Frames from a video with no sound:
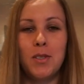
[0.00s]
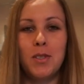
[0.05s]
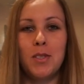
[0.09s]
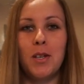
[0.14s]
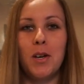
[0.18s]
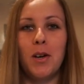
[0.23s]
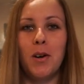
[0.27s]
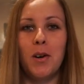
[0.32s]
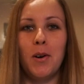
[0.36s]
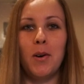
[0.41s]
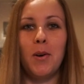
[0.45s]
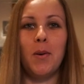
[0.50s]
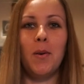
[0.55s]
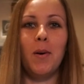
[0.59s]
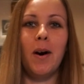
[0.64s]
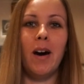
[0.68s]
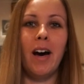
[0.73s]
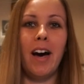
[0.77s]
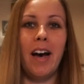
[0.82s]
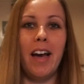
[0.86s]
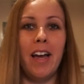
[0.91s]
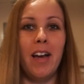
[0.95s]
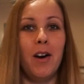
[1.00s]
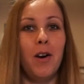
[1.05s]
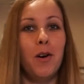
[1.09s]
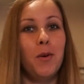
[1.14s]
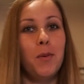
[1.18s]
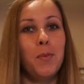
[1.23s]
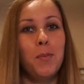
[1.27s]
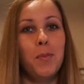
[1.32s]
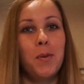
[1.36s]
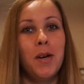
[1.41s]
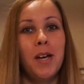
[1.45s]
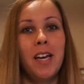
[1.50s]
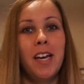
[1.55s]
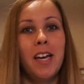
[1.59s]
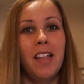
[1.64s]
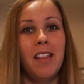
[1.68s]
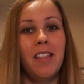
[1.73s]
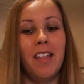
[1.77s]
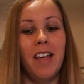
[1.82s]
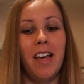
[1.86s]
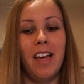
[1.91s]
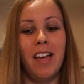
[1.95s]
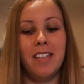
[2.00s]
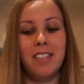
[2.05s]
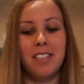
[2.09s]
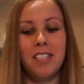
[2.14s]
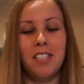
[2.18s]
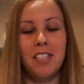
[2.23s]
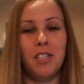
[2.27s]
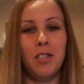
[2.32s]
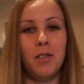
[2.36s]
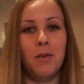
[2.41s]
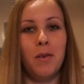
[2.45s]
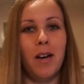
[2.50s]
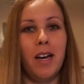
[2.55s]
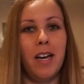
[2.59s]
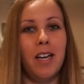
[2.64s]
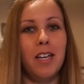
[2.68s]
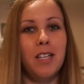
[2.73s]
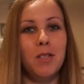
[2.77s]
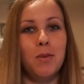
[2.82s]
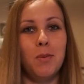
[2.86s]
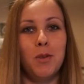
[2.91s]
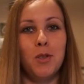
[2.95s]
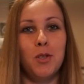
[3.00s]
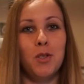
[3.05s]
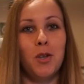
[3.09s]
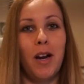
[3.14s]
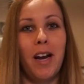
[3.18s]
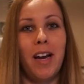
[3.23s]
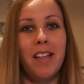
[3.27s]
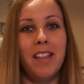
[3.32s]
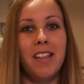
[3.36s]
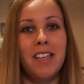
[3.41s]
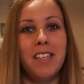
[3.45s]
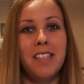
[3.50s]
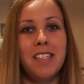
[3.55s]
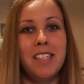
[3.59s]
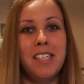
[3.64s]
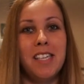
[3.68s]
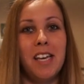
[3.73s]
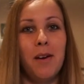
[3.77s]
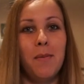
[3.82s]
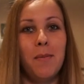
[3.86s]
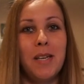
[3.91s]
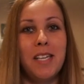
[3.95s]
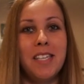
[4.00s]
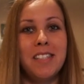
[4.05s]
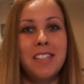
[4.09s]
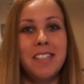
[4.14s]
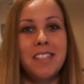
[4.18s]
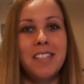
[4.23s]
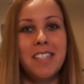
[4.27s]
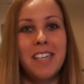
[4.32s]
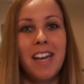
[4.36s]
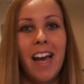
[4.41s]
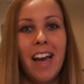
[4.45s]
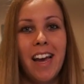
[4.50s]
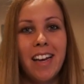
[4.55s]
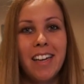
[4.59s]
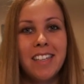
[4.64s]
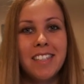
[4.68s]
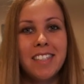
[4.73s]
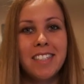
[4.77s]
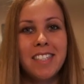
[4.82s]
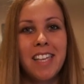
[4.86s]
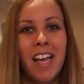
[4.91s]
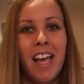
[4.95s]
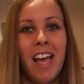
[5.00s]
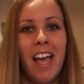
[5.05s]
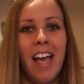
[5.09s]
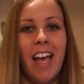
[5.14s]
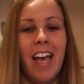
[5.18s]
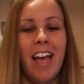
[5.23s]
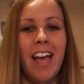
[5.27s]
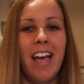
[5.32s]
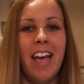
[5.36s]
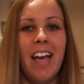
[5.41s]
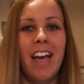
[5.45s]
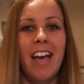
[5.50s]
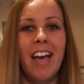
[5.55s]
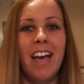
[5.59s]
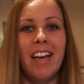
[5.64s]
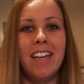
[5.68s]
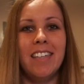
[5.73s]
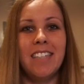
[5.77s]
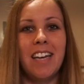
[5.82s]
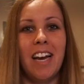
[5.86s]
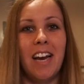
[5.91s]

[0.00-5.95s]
So I hope that you guys will try these yummy snacks, and